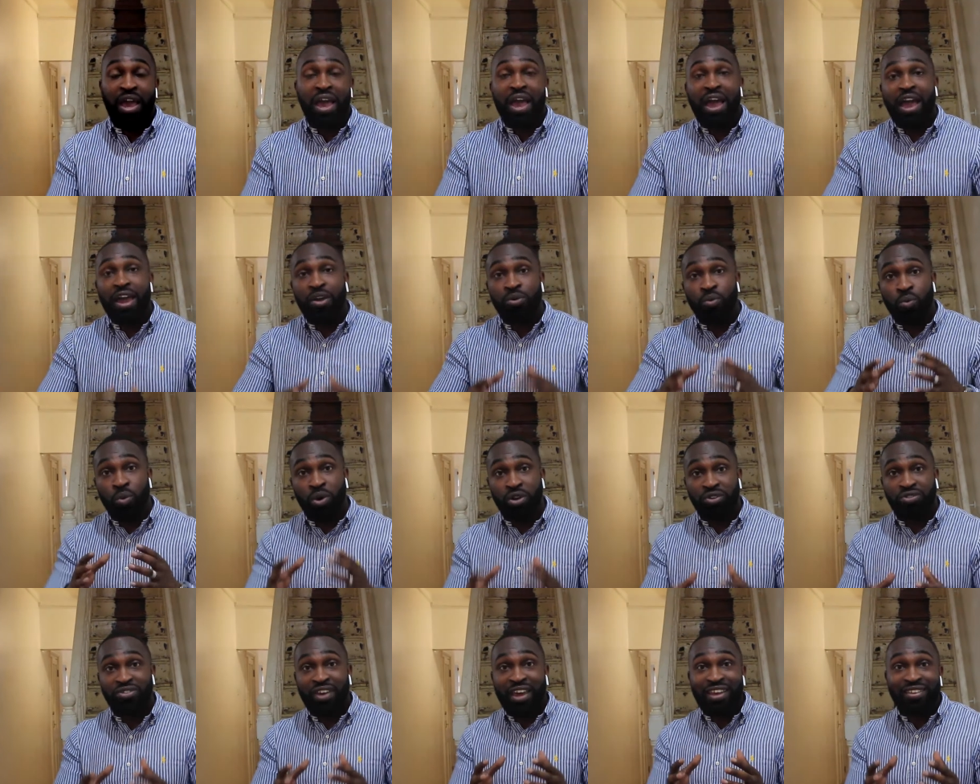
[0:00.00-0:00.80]
And
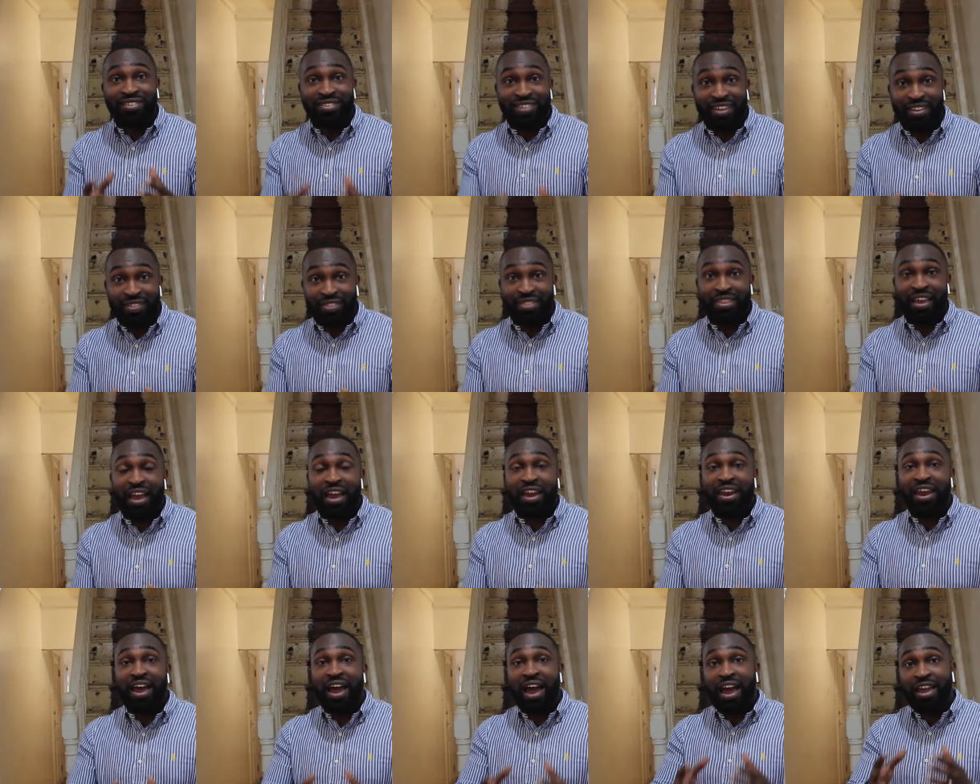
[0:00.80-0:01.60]
once I did
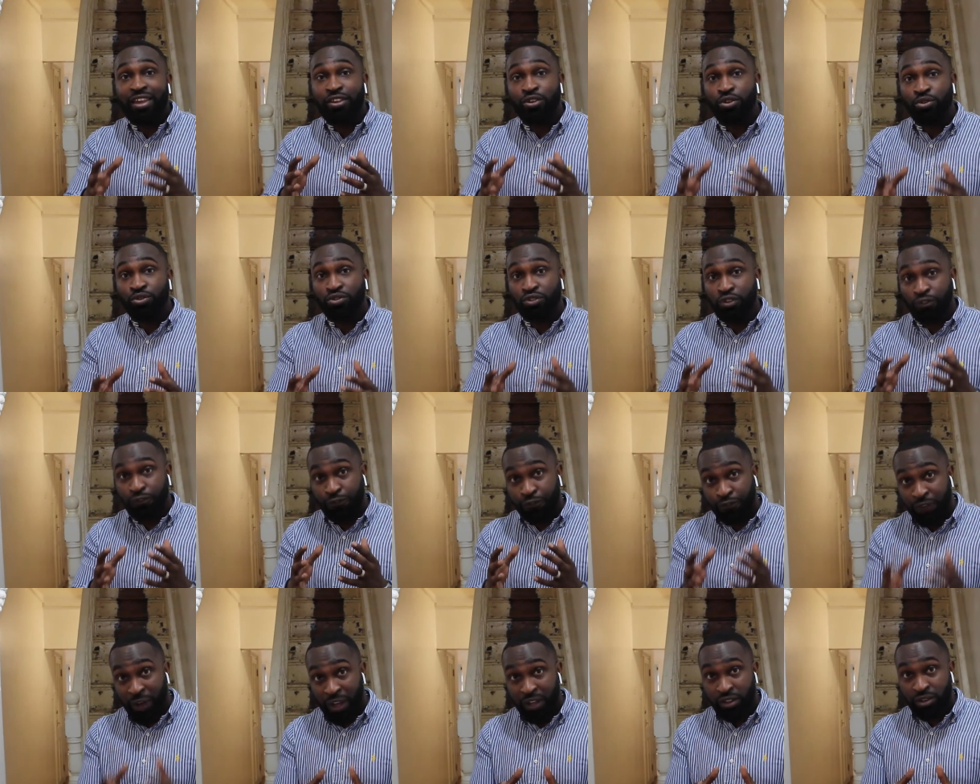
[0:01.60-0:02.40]
that, I used the
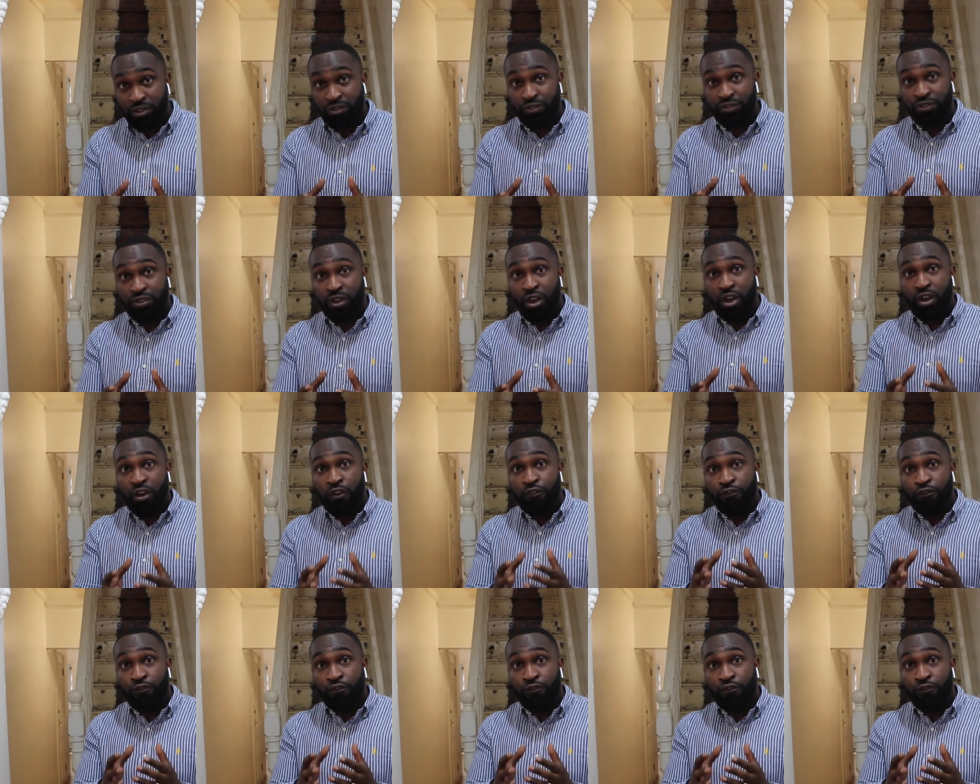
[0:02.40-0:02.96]
funds